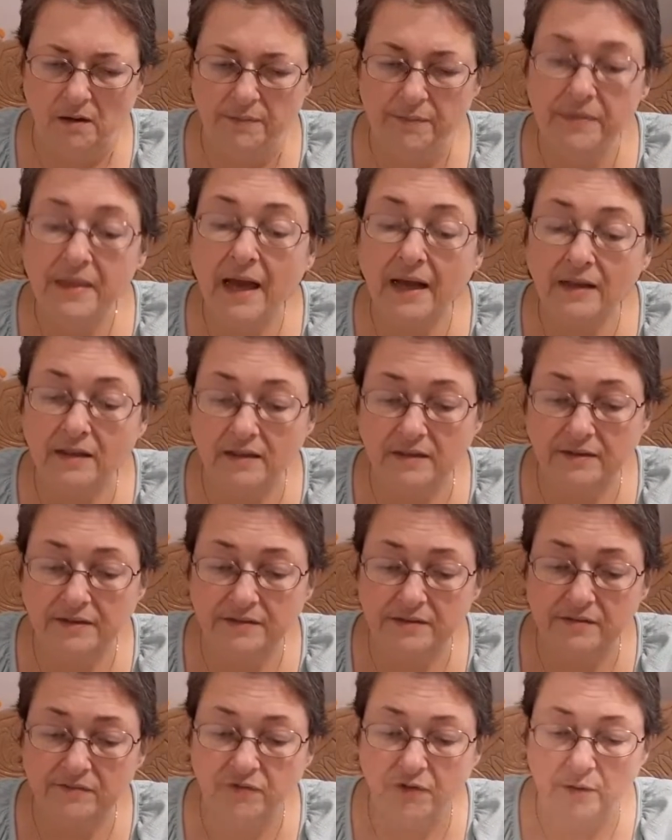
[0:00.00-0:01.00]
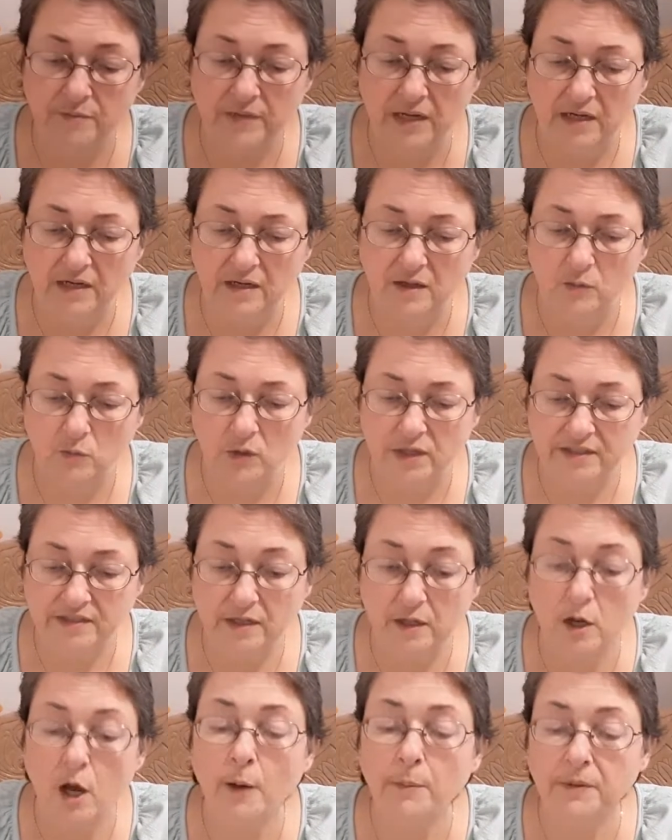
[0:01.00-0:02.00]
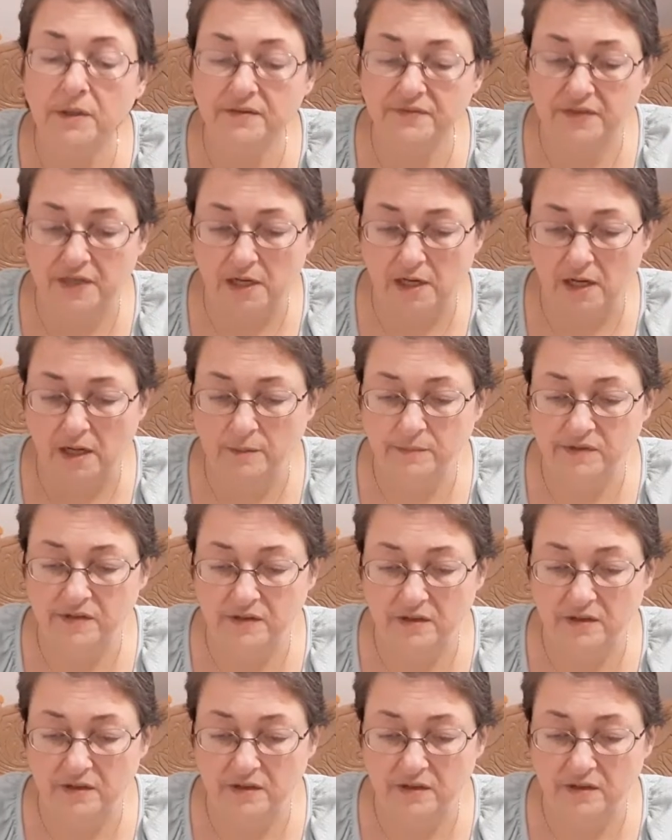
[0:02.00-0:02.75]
necklace from Nadine West a couple of times.